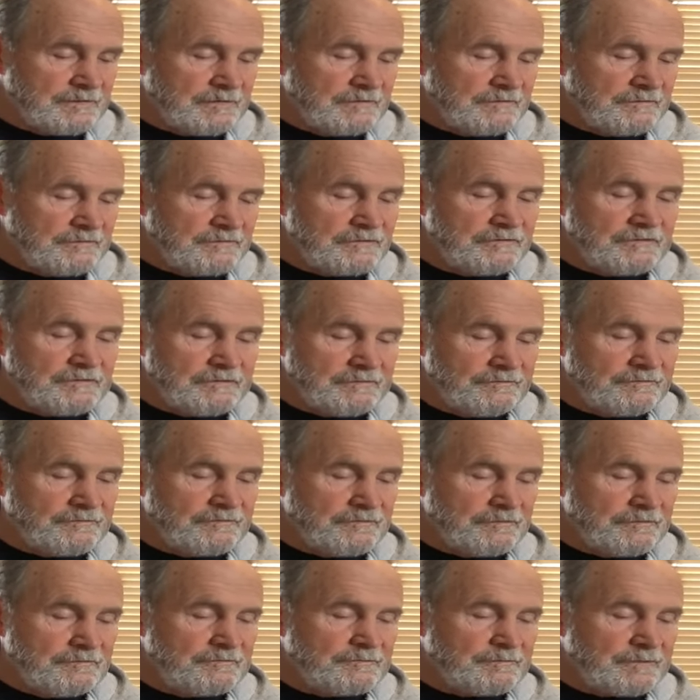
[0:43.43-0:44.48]
for,
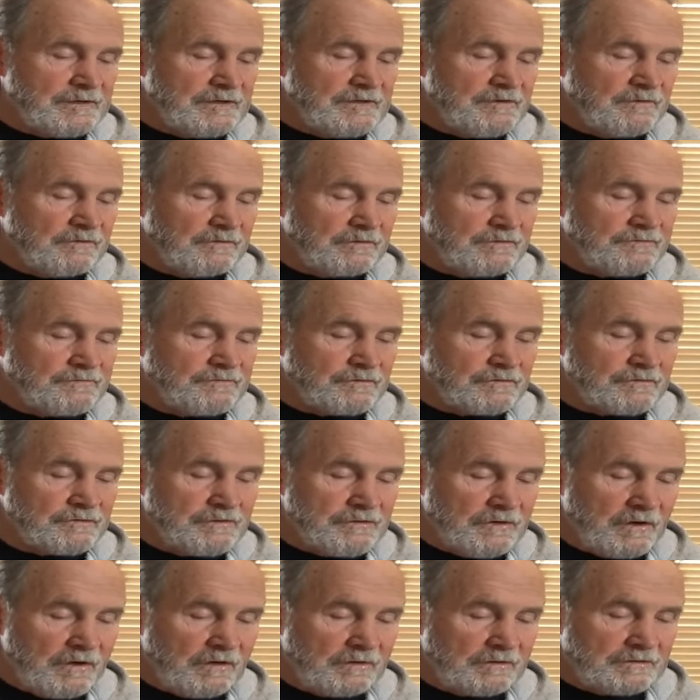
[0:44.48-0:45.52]
for praying only for
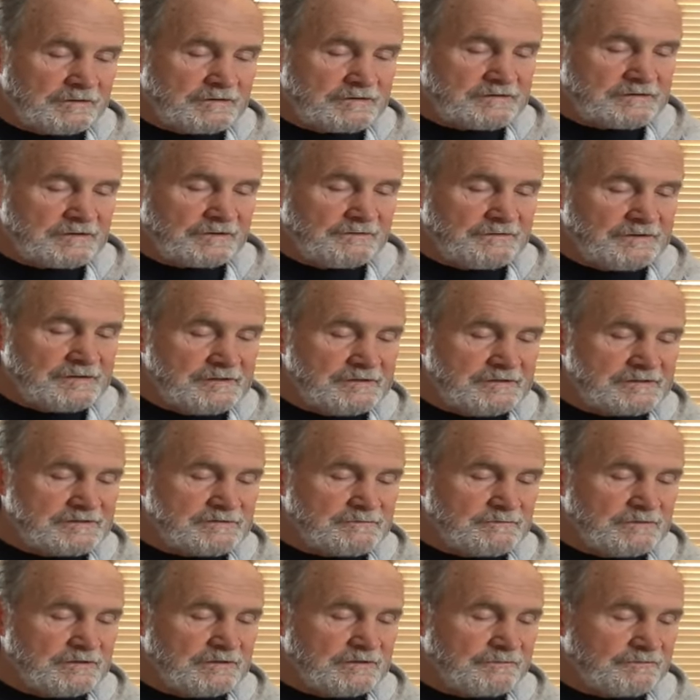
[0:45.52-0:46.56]
knowledge of His
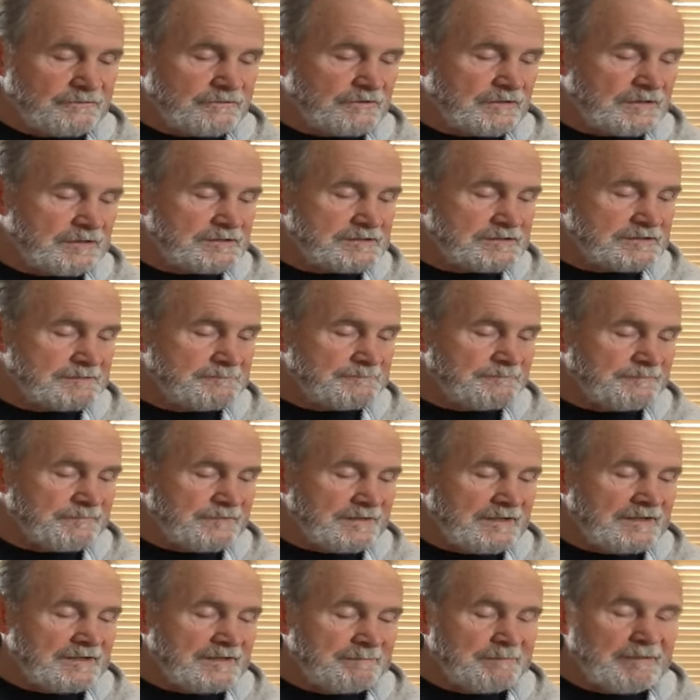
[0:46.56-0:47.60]
will for us
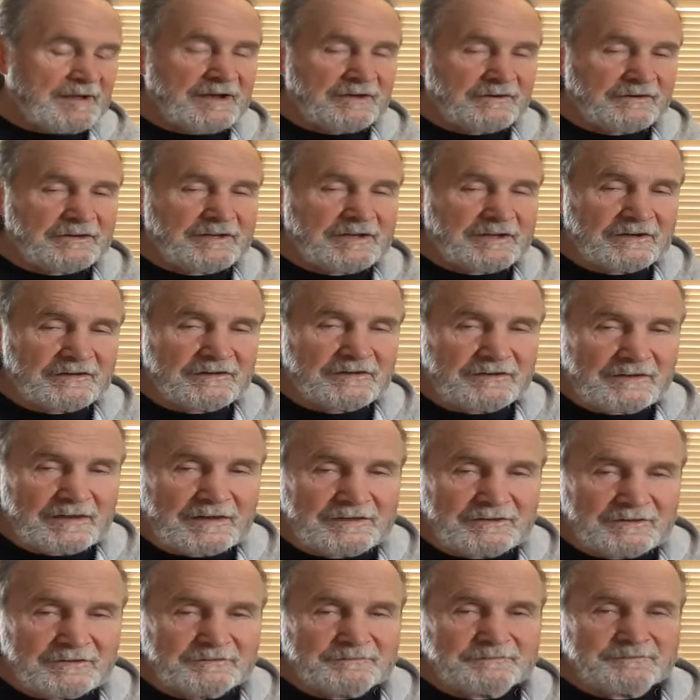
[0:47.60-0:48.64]
and the power to carry
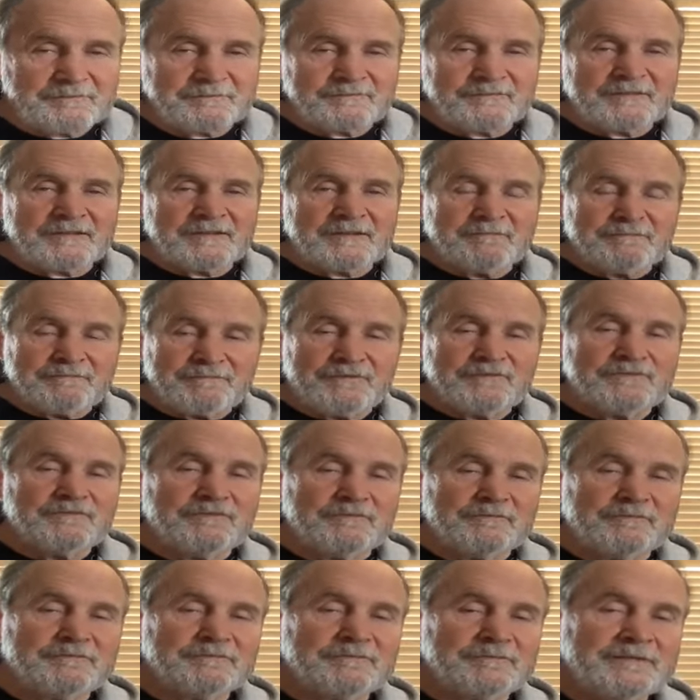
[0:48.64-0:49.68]
that out.
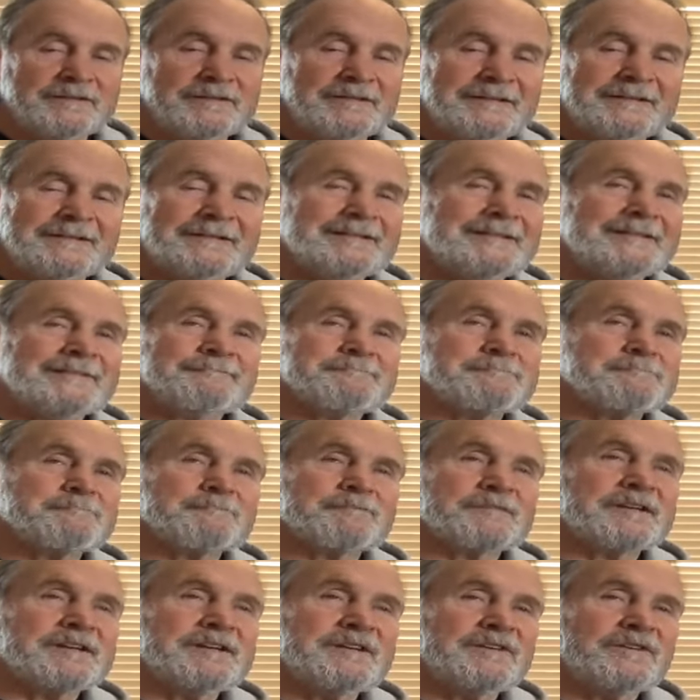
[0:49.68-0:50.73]
Boom.
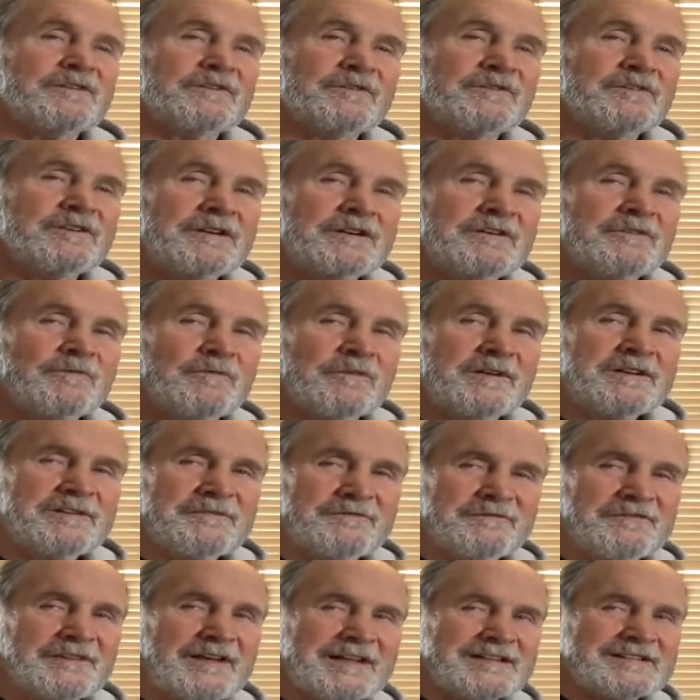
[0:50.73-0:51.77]
You know, what
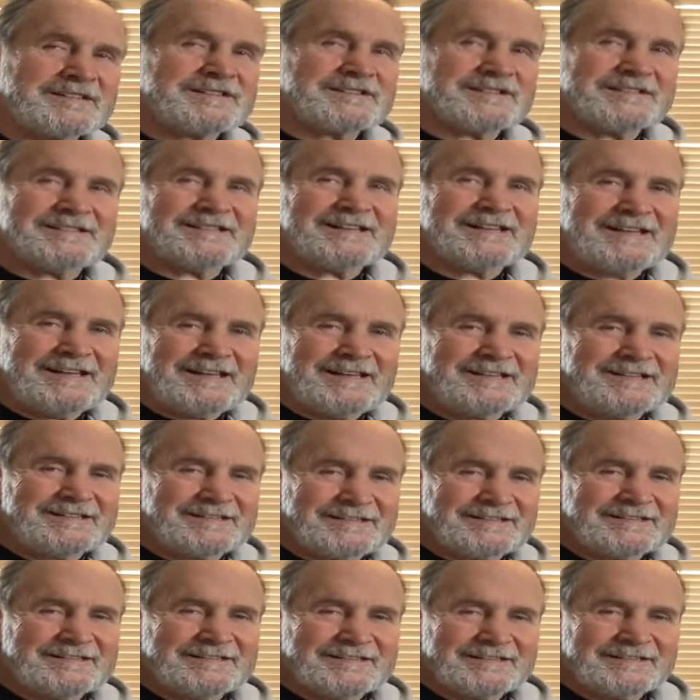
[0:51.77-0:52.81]
if that's it?